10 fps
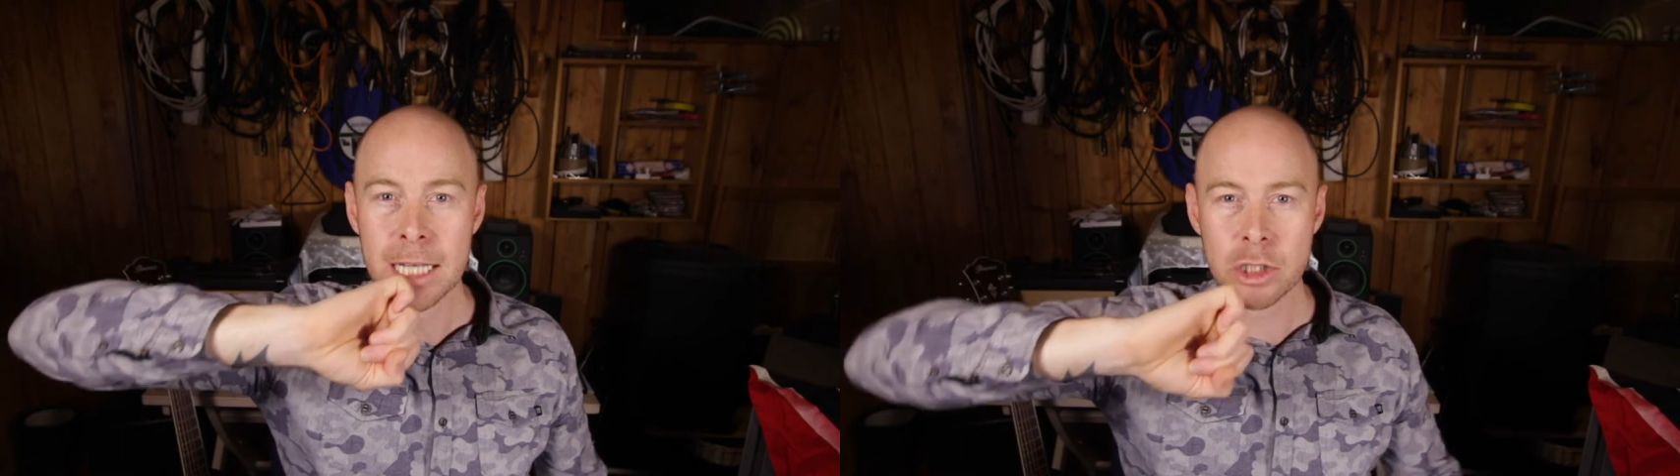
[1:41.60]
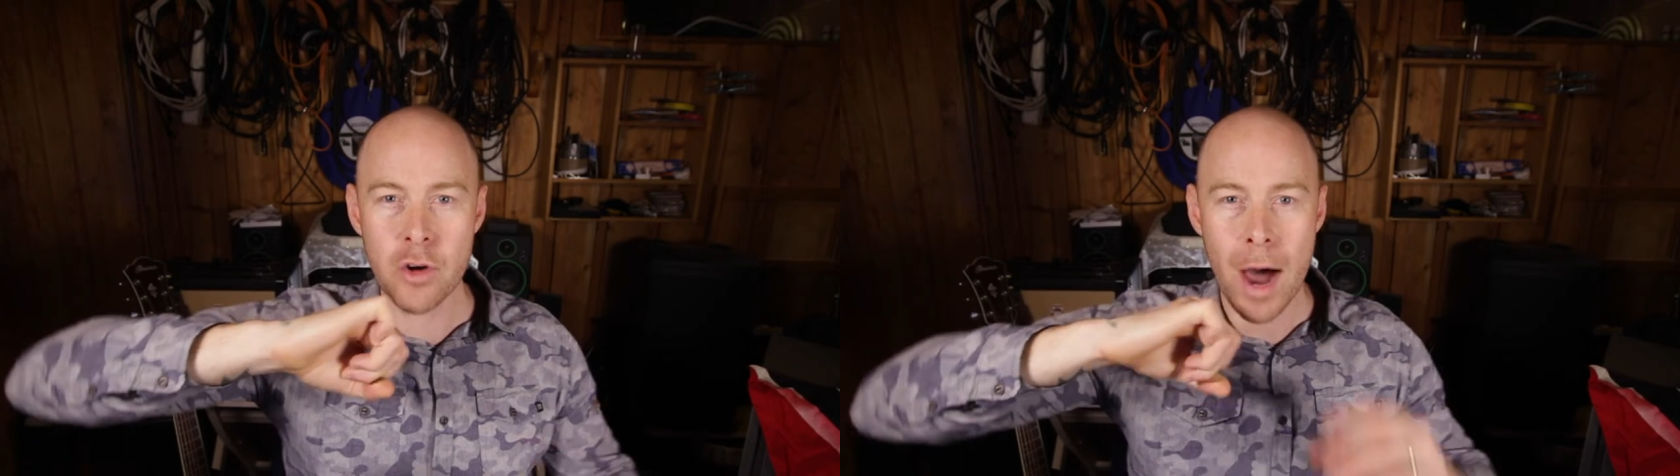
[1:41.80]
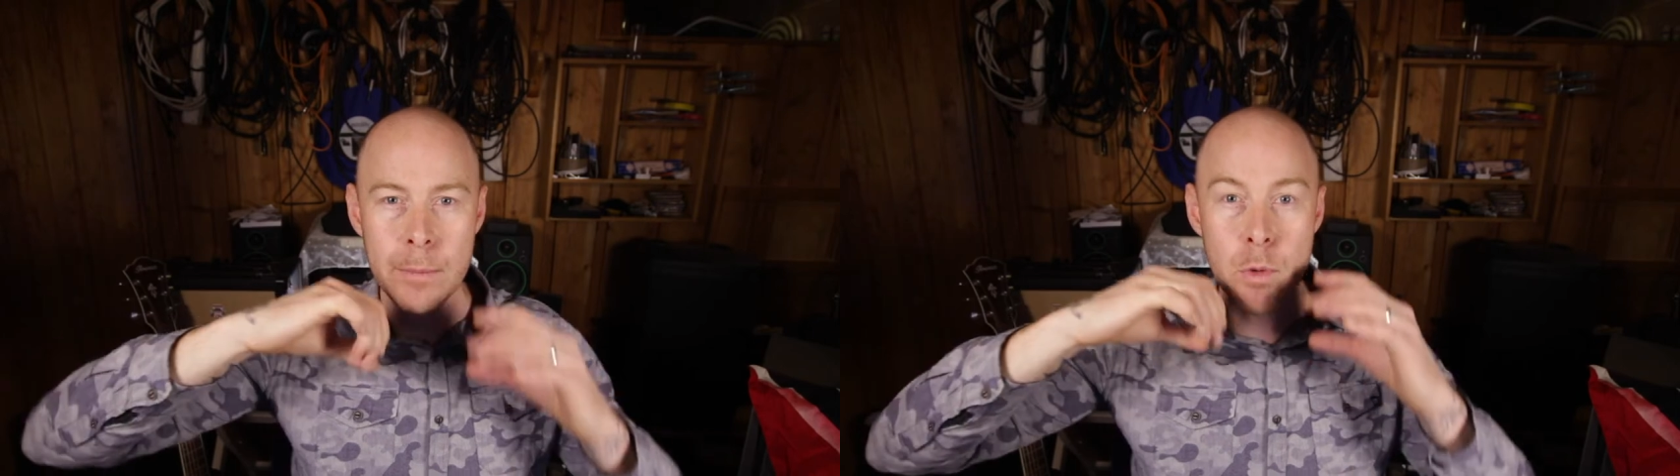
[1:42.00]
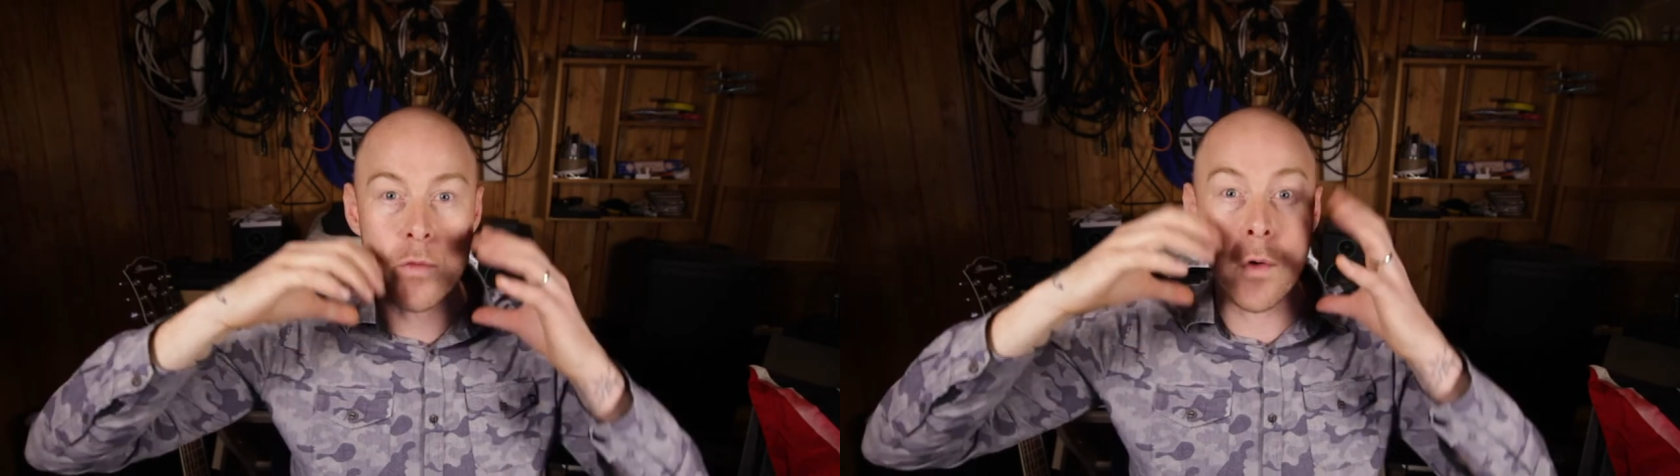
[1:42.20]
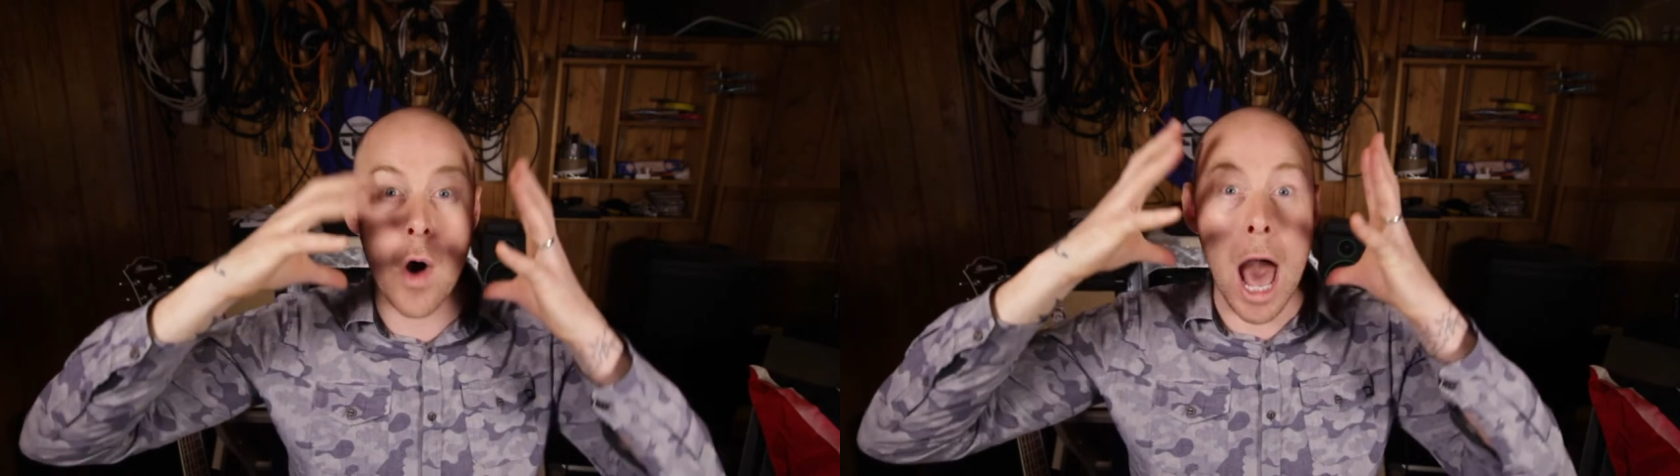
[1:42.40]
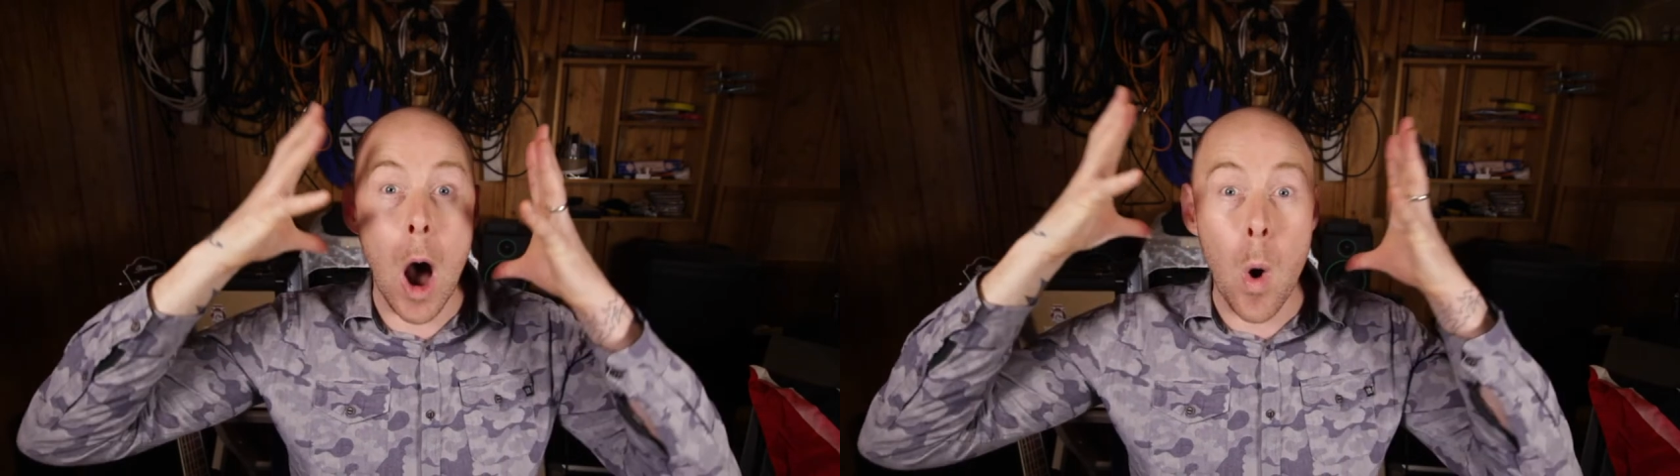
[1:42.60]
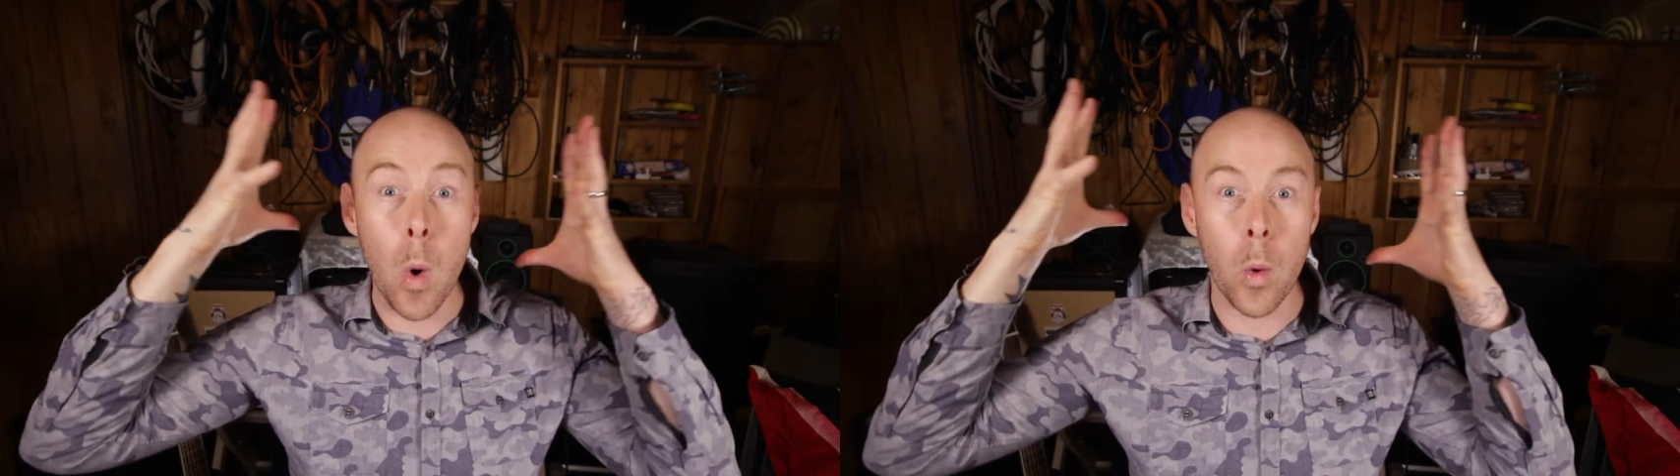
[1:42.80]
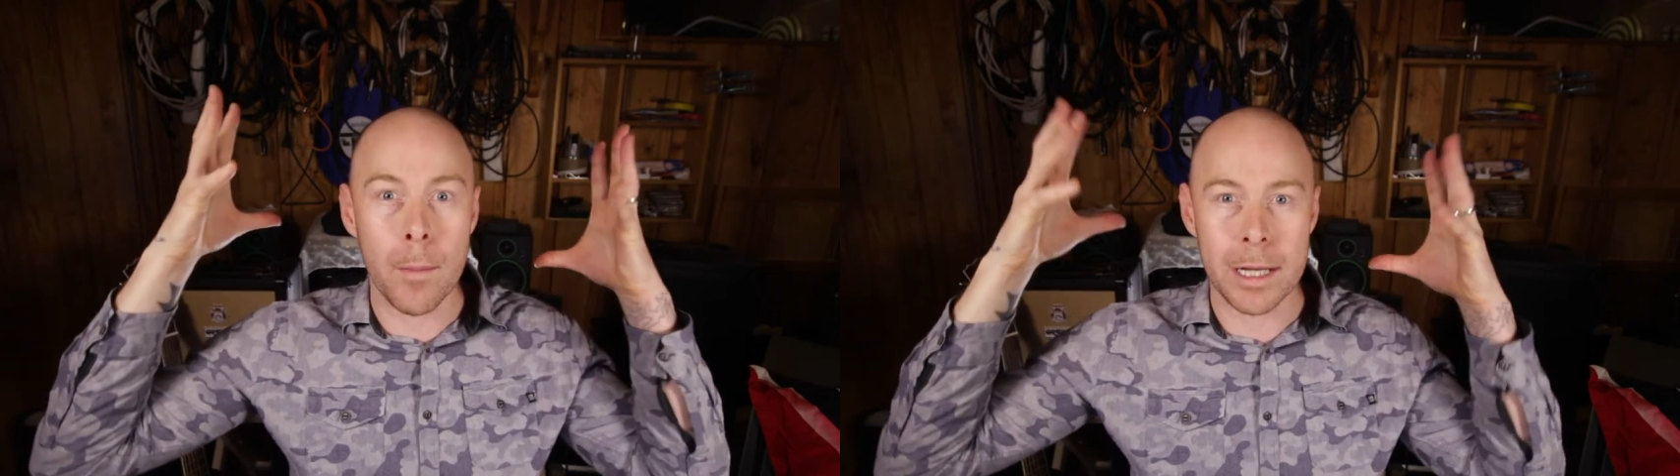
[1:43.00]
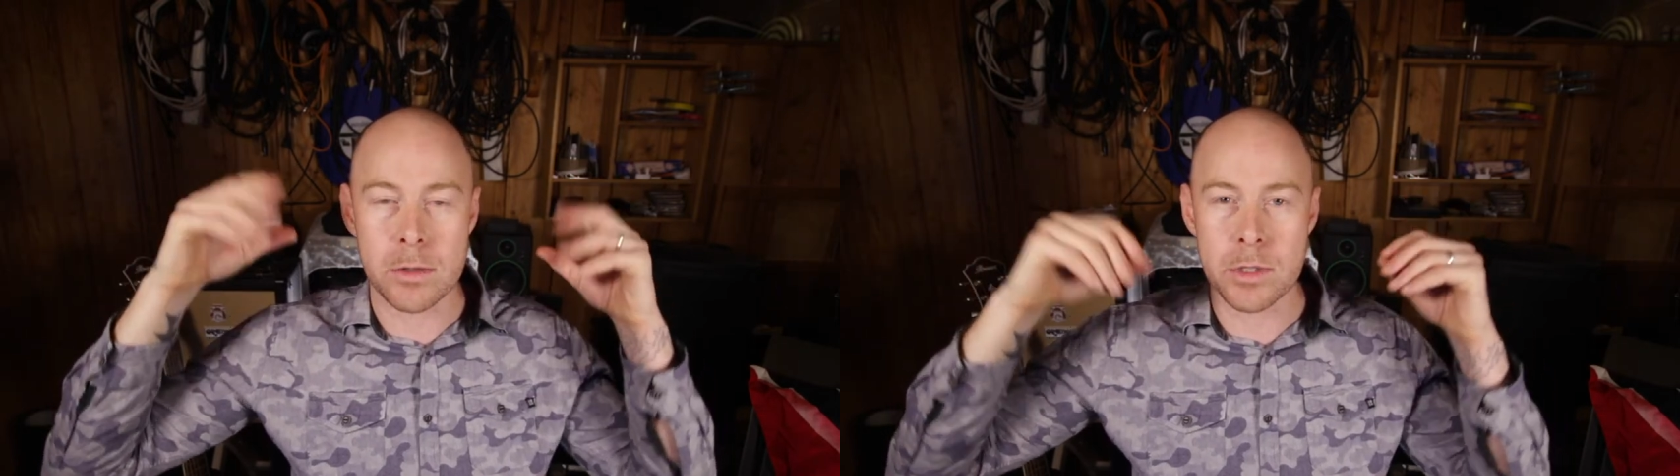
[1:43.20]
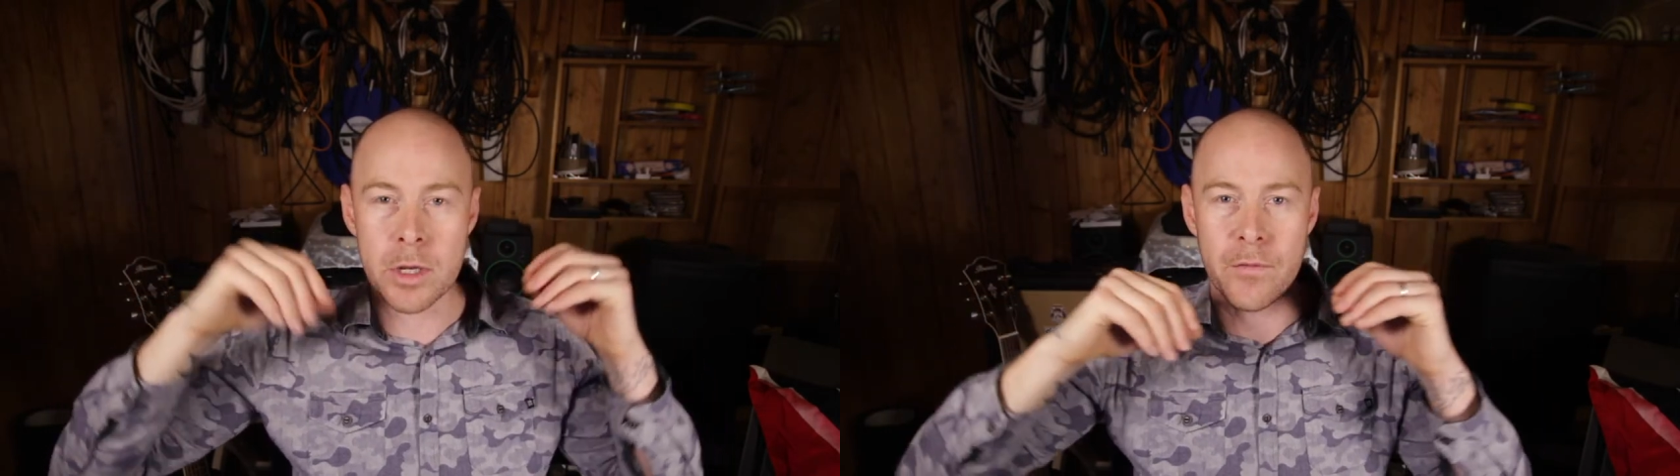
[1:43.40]
Try and move all the
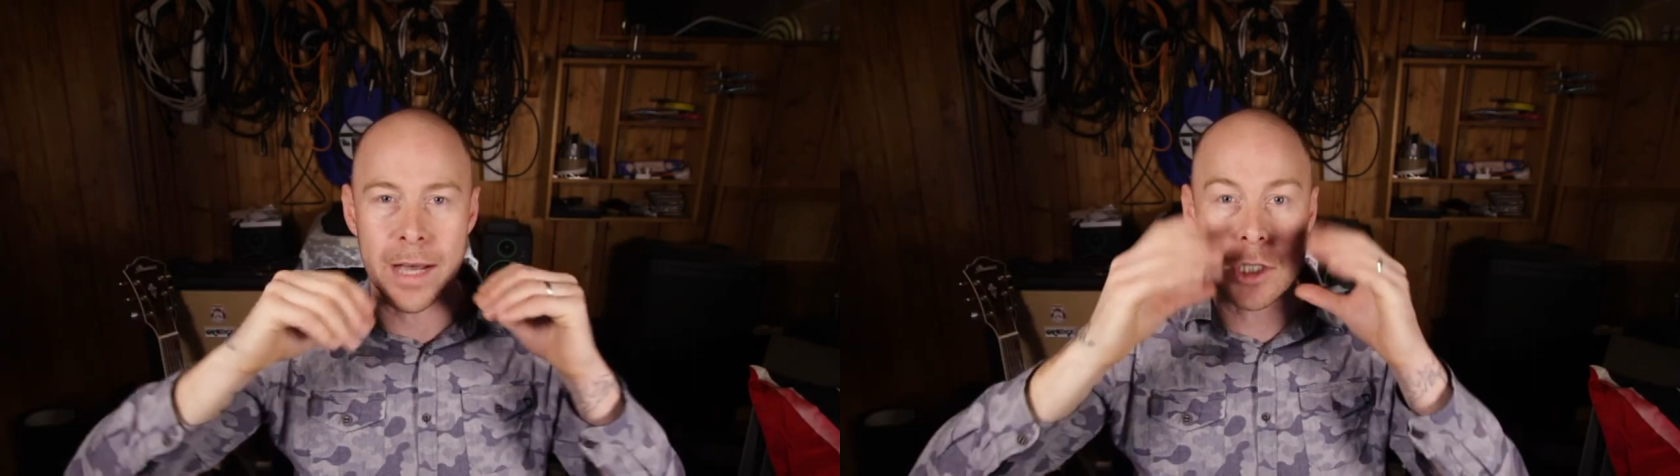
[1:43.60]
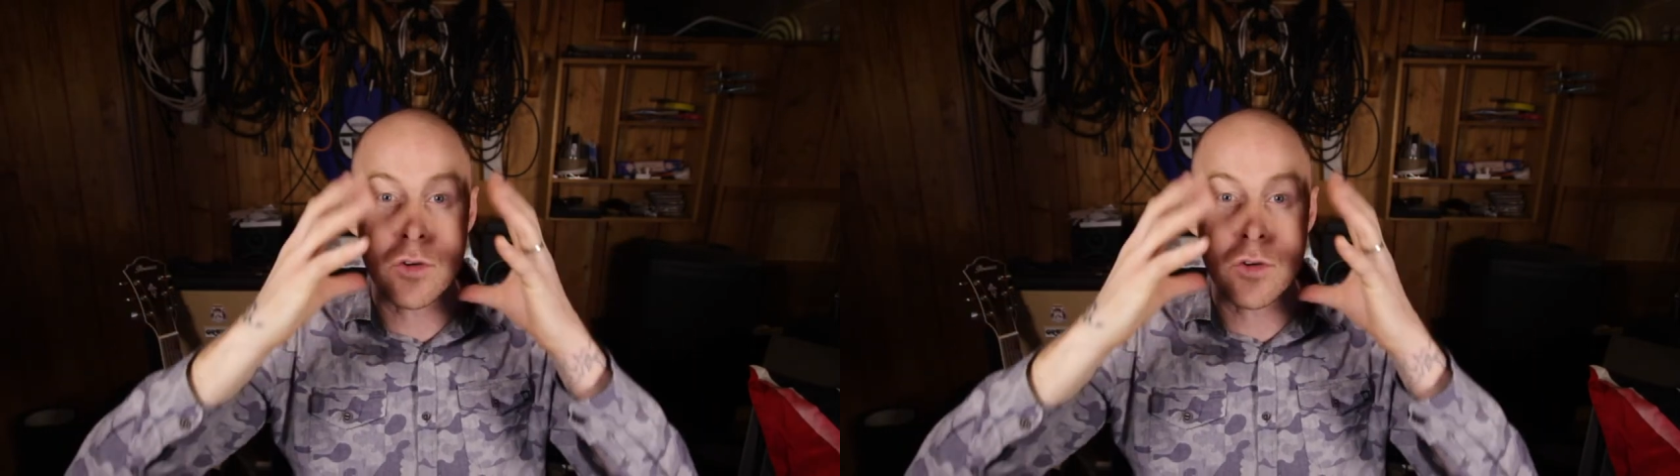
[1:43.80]
muscles in your face.